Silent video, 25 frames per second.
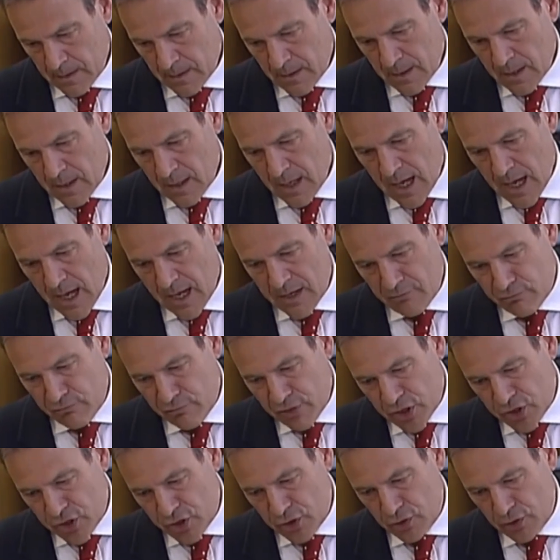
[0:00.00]
Our
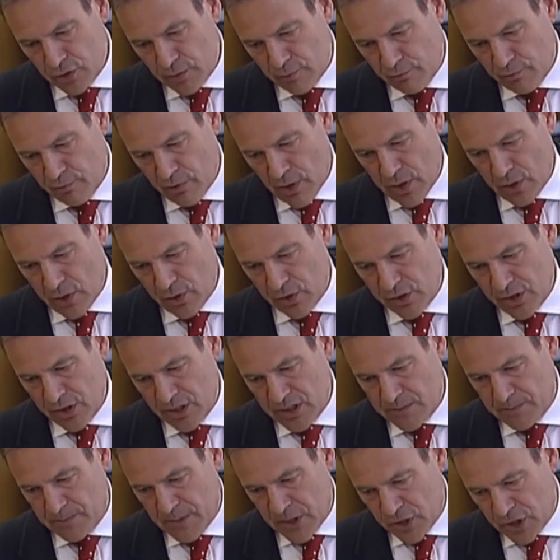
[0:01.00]
regional approach,
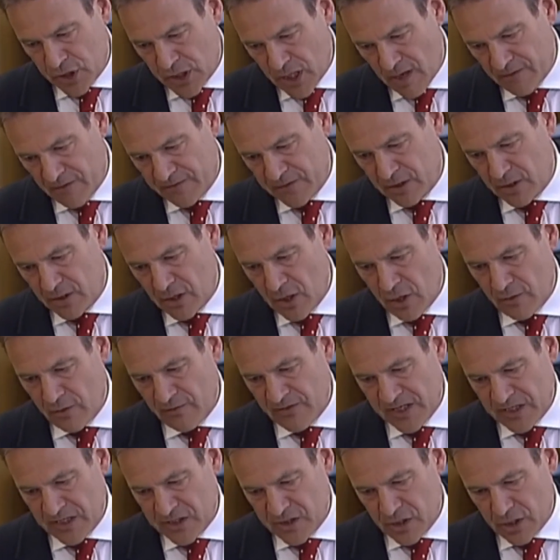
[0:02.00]
especially after COVID,
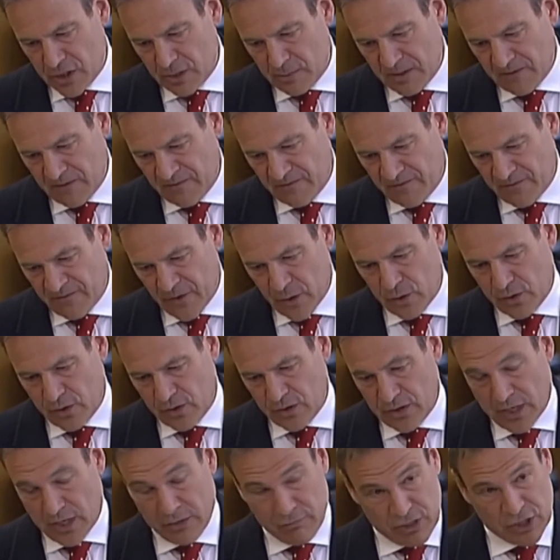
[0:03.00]
is going to be focused,
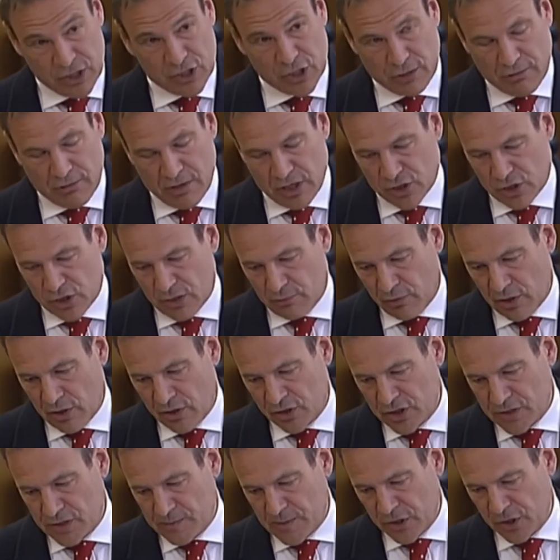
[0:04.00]
our regeneration approach,
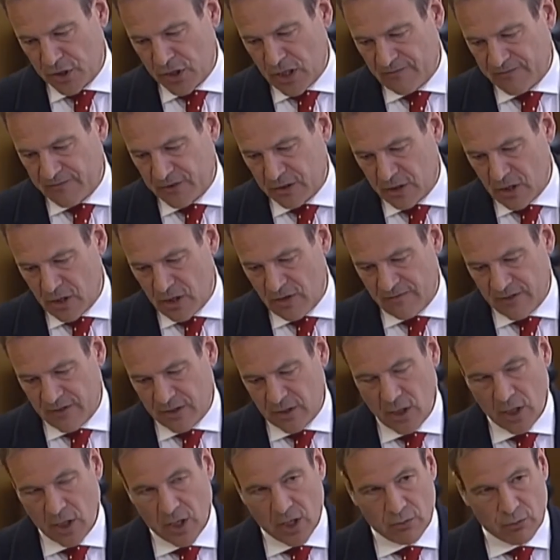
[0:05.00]
especially after COVID,
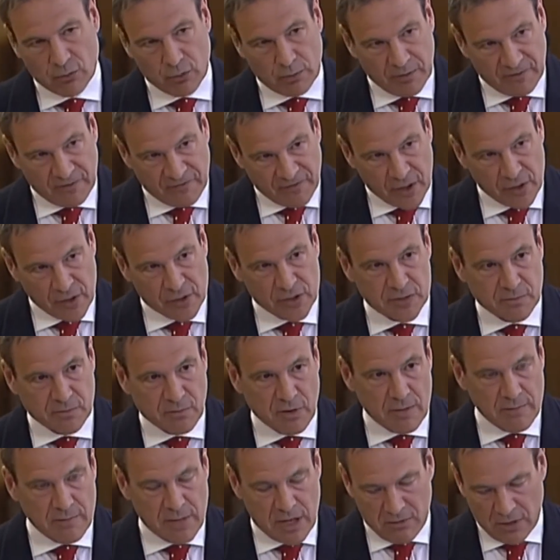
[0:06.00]
will be focused
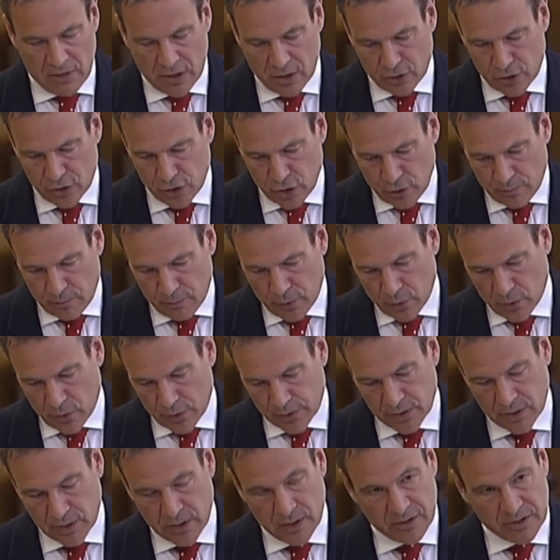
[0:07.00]
primarily on Newport,
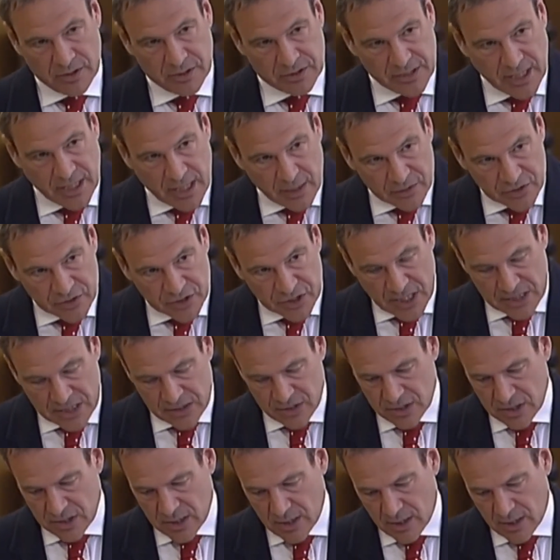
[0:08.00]
a town centre